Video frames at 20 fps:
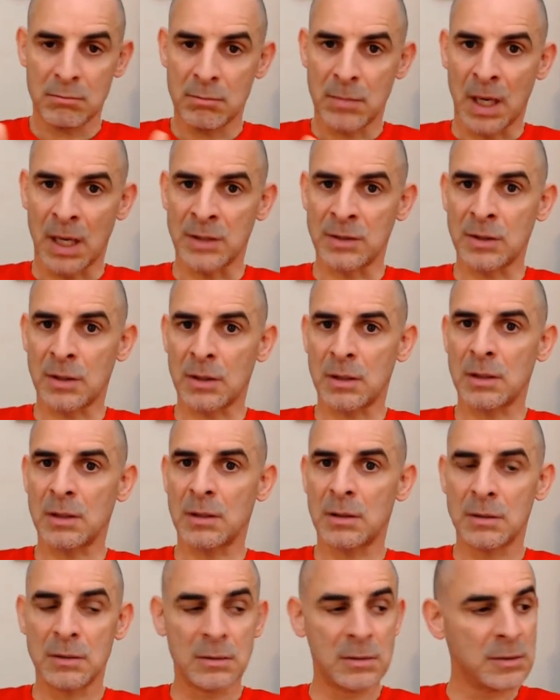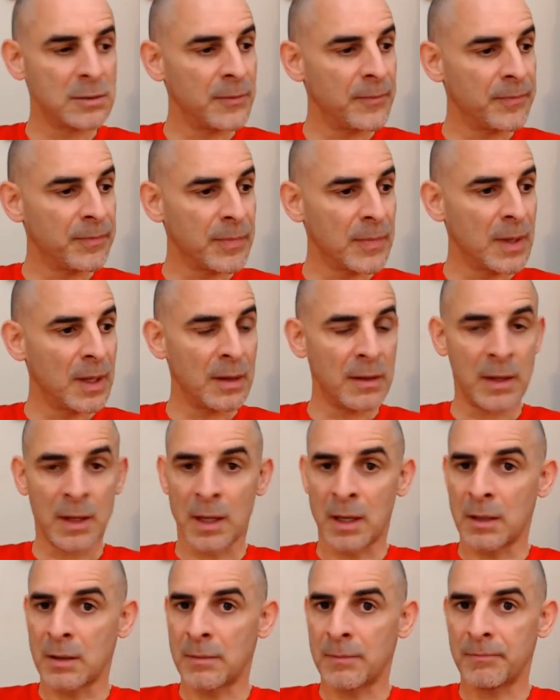I talk,
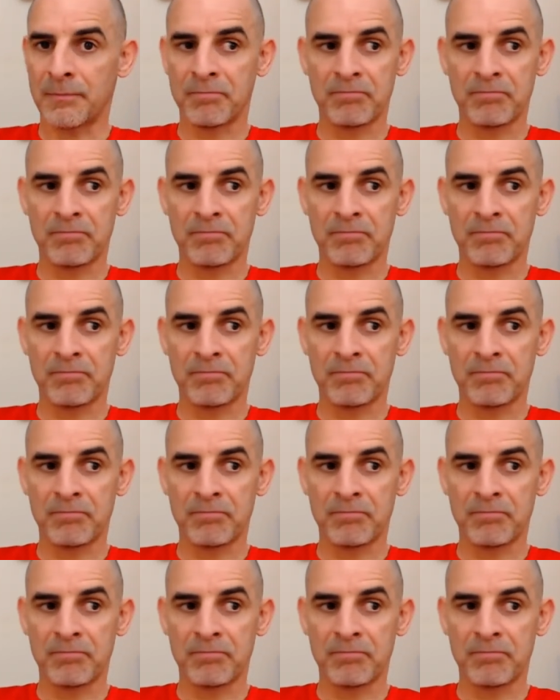then